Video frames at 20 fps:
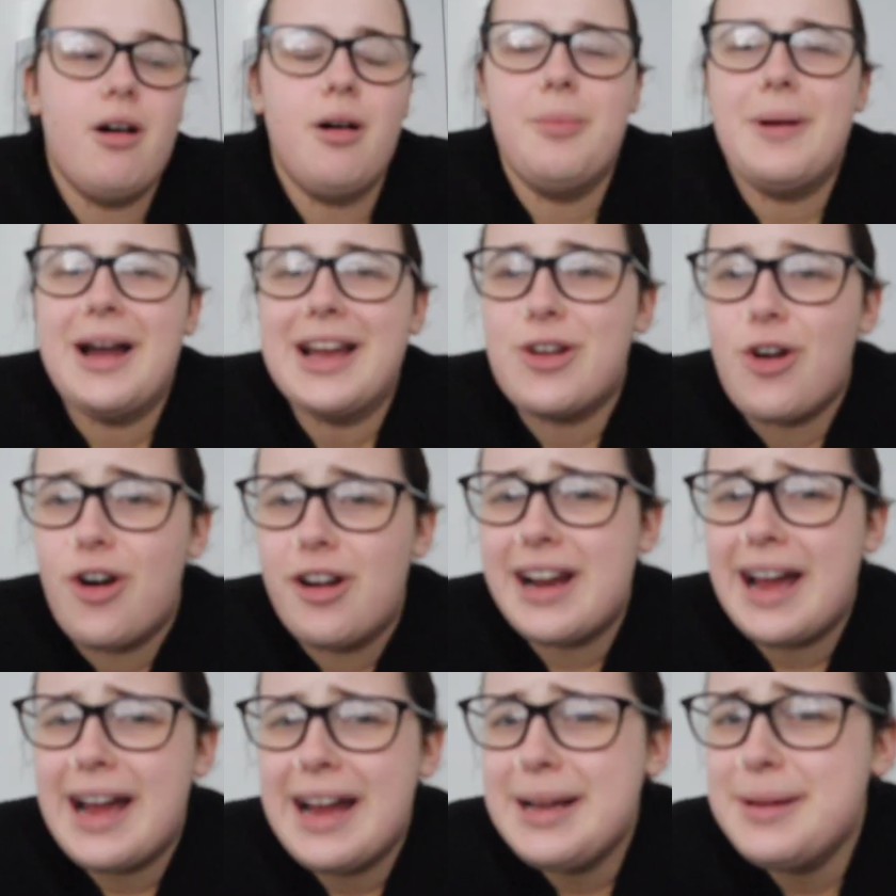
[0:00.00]
Oh my god,
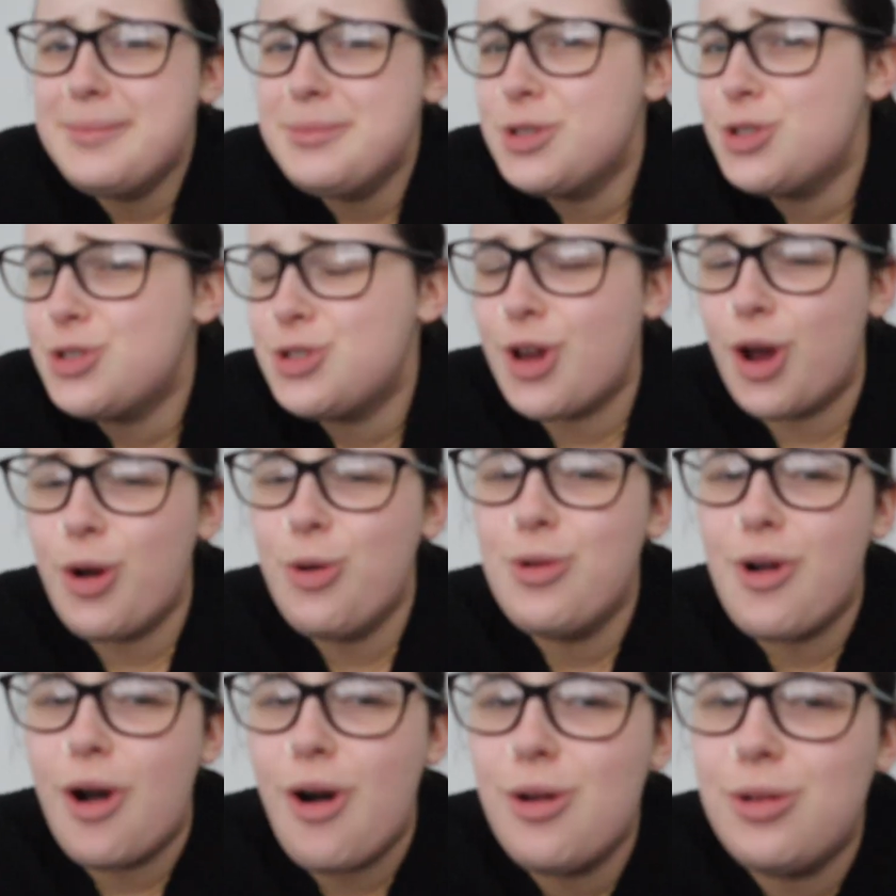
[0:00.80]
I am so
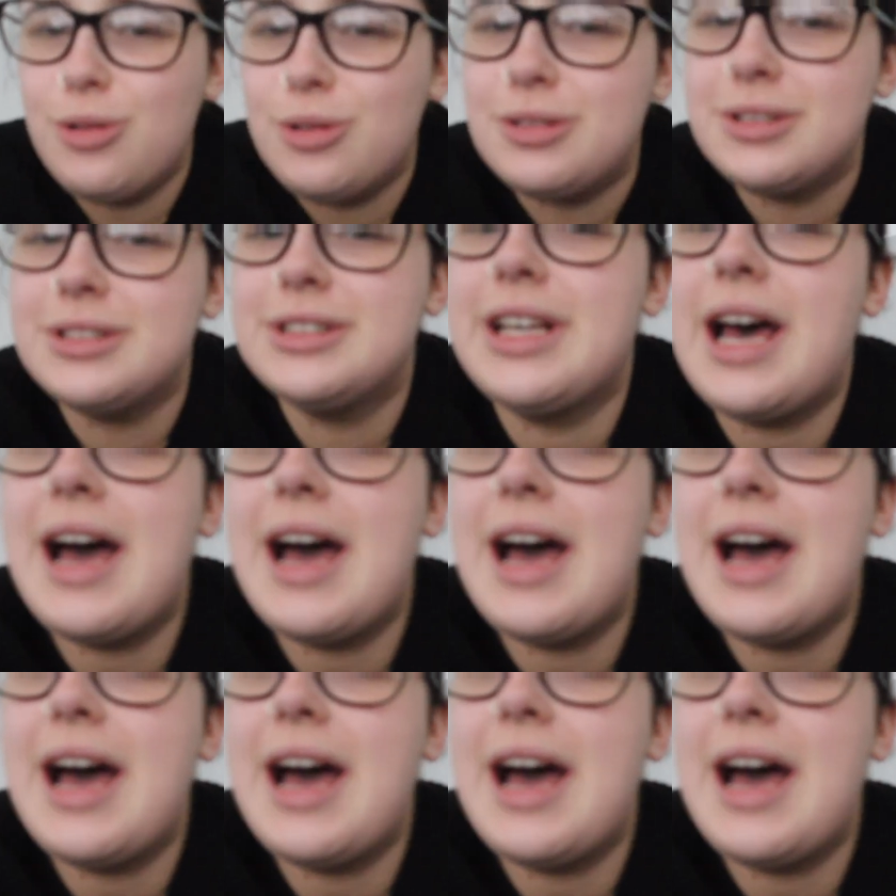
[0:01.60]
cold.